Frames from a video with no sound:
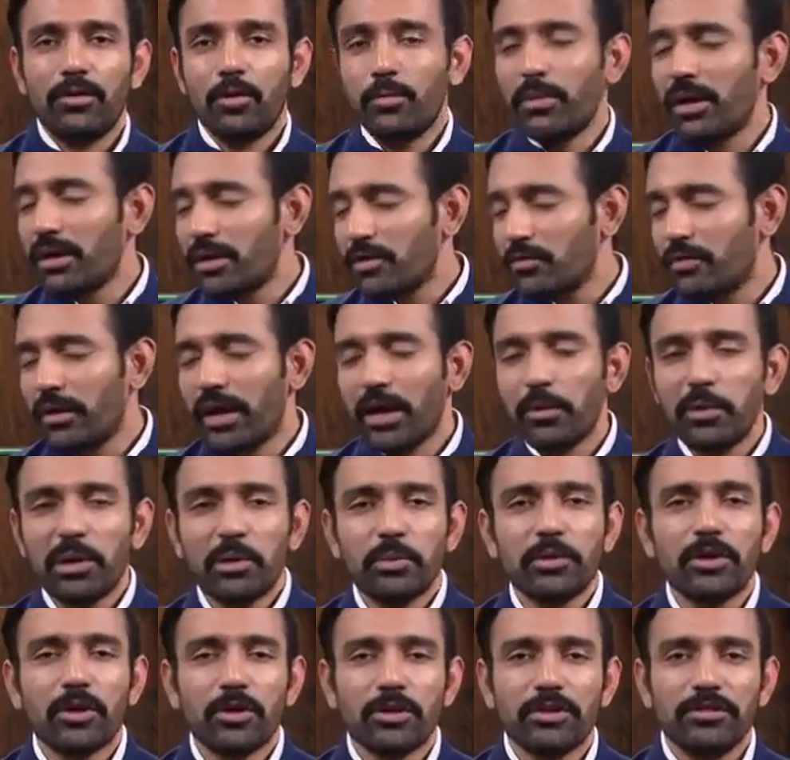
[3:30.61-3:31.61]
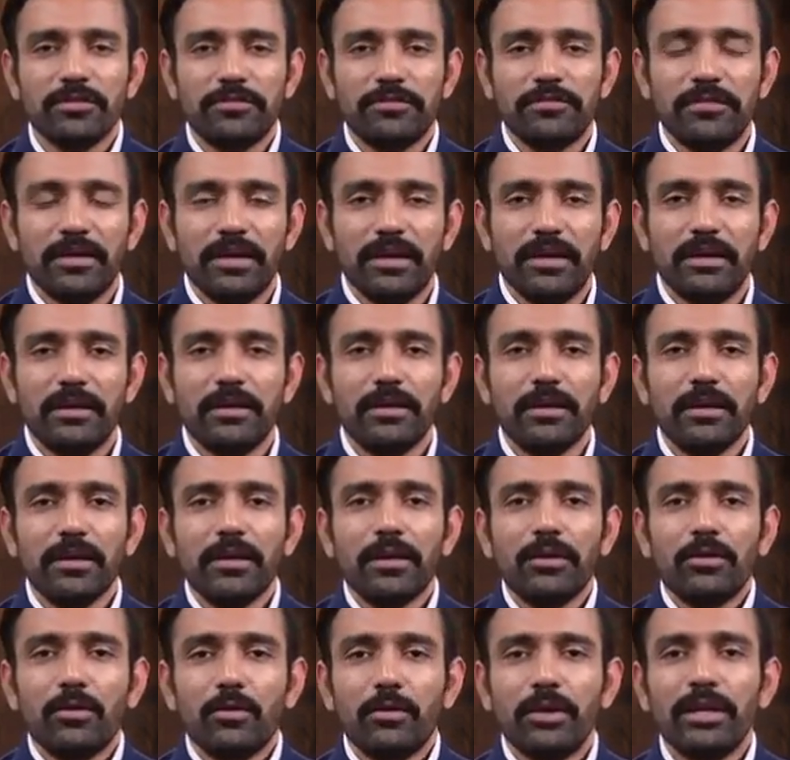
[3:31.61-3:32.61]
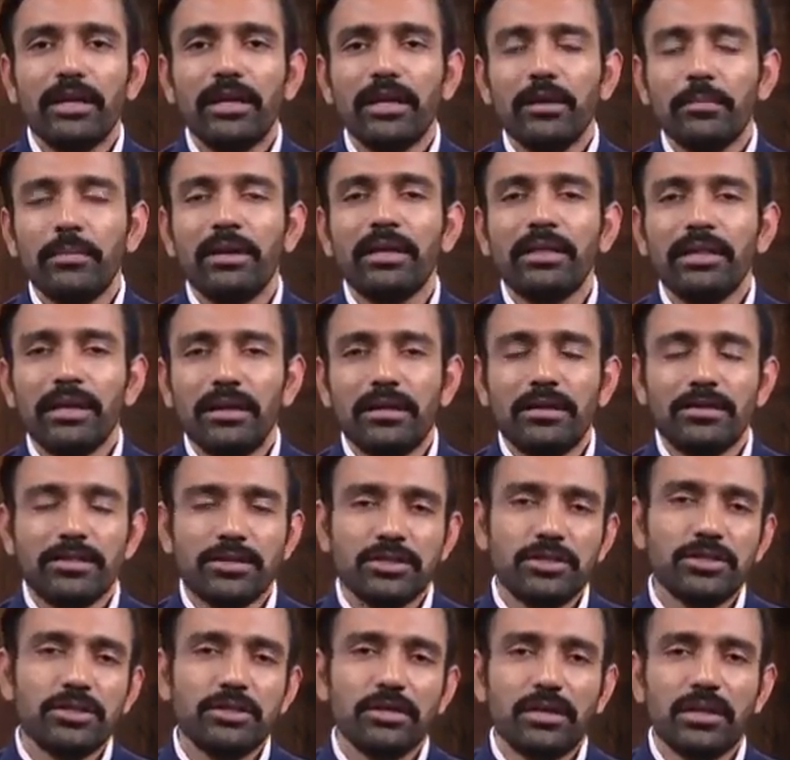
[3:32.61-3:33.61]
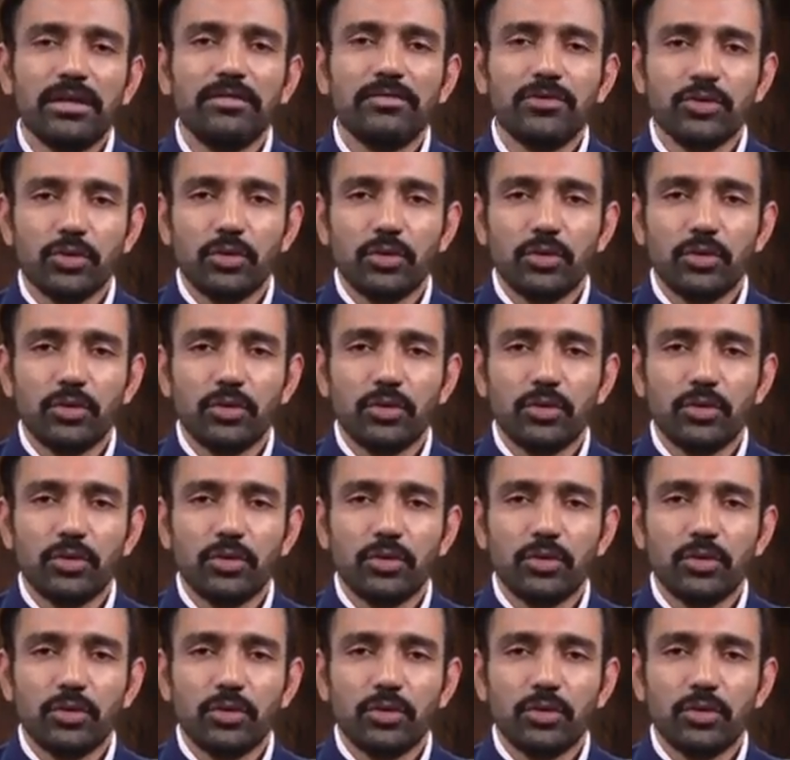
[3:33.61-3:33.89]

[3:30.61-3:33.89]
no matter where we were on the field, when he made that decision to give